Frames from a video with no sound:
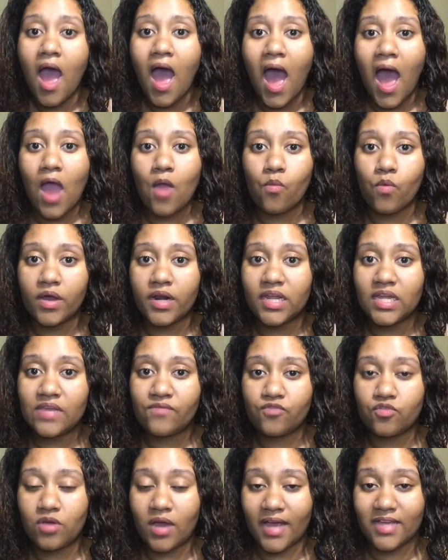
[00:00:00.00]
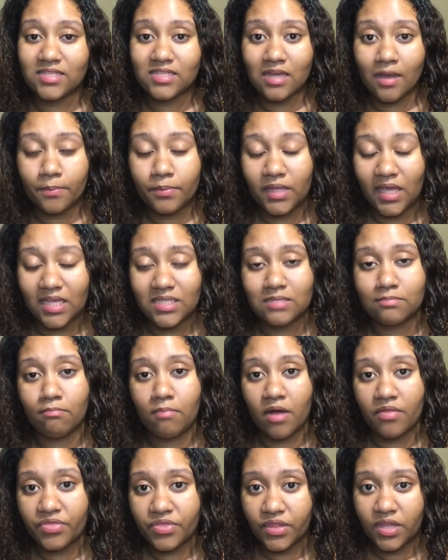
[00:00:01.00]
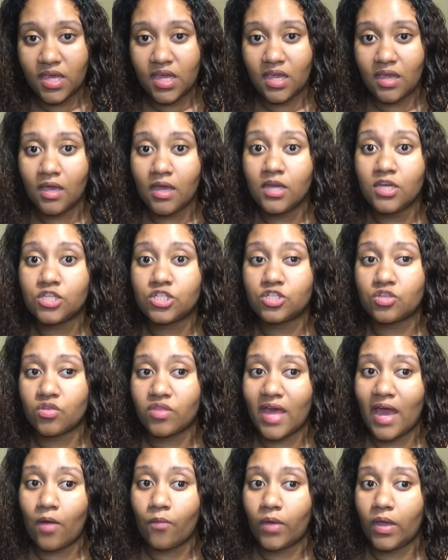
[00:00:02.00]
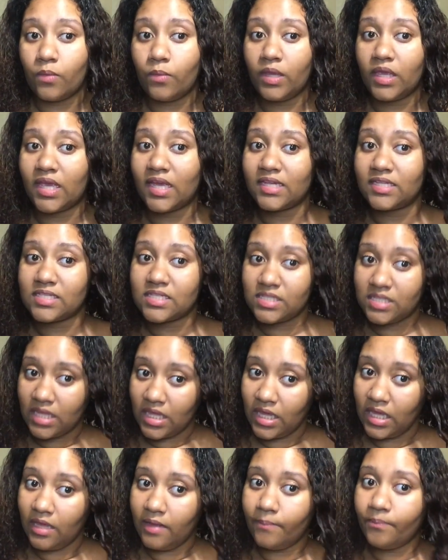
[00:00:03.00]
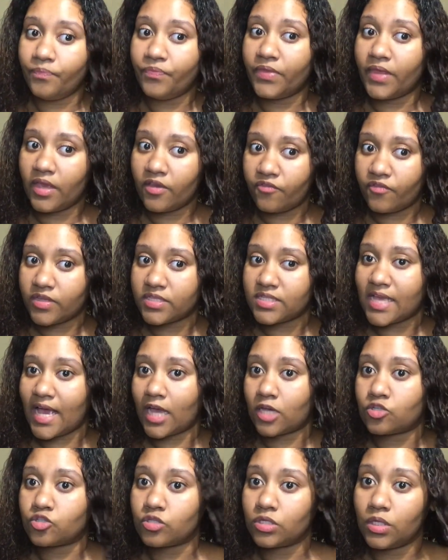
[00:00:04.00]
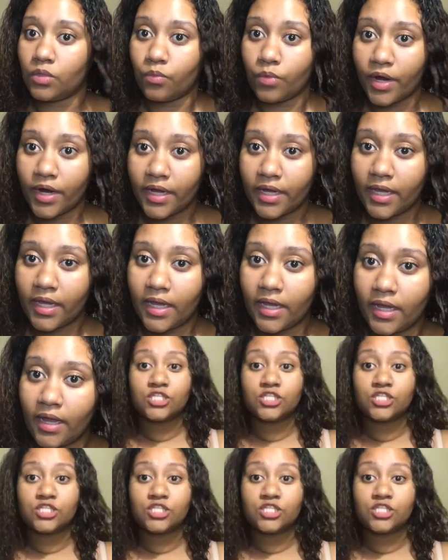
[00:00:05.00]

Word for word: I want to give you guys updates monthly so that way we can see if it's actually working.